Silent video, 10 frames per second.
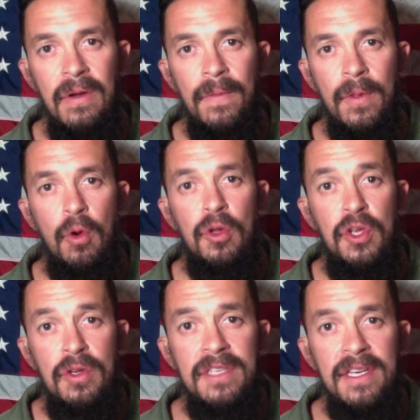Or
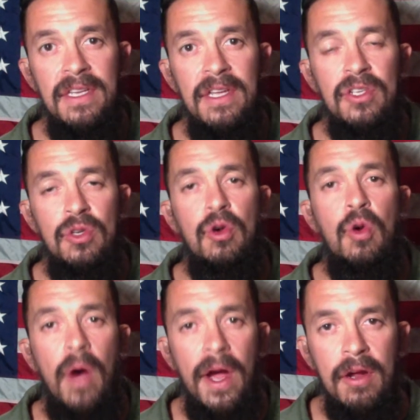use it to
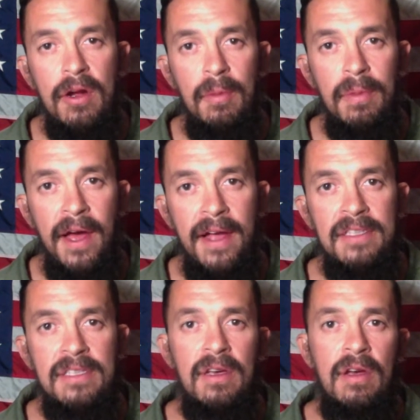acquire compliance
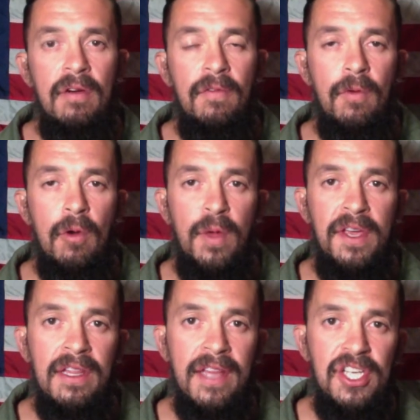for a
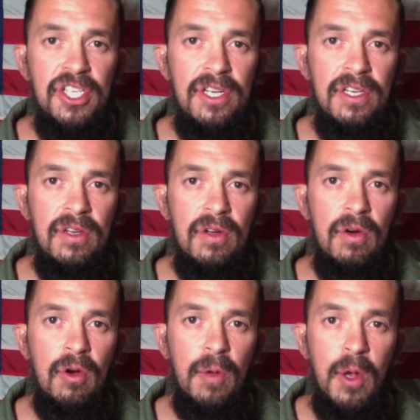regulation
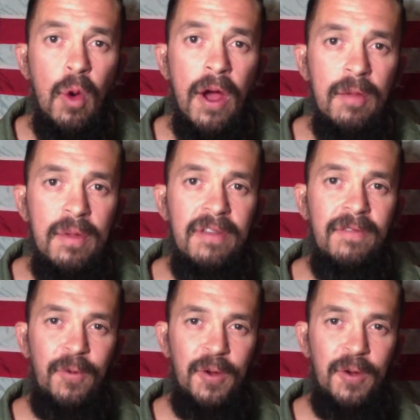or requirement for an